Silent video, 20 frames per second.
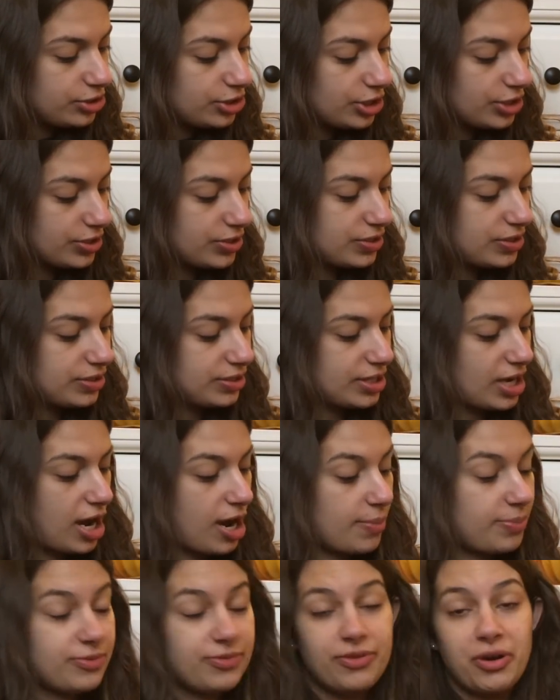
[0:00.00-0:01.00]
just
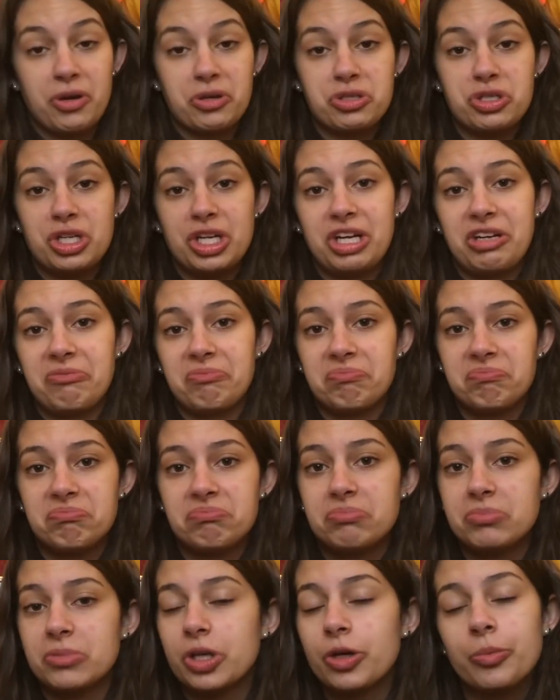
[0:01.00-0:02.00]
stopped functioning
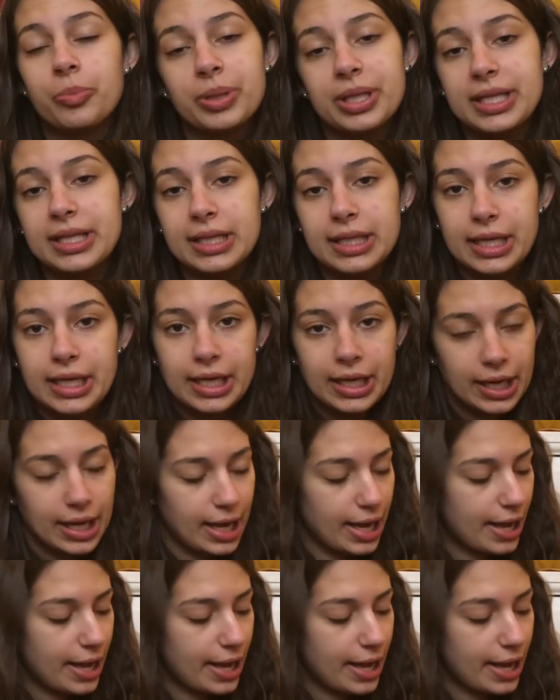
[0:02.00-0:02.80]
completely,